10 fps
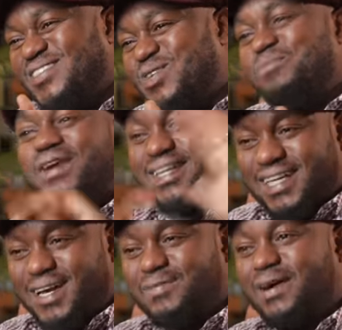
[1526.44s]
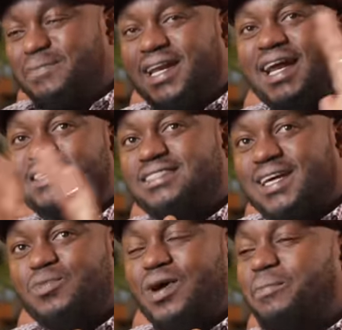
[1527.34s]
So break time, I mean lunch
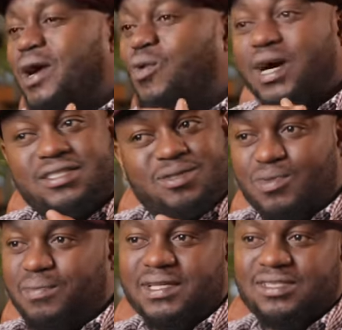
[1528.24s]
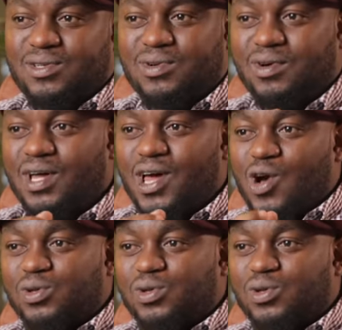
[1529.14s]
time were my worst moments, you know,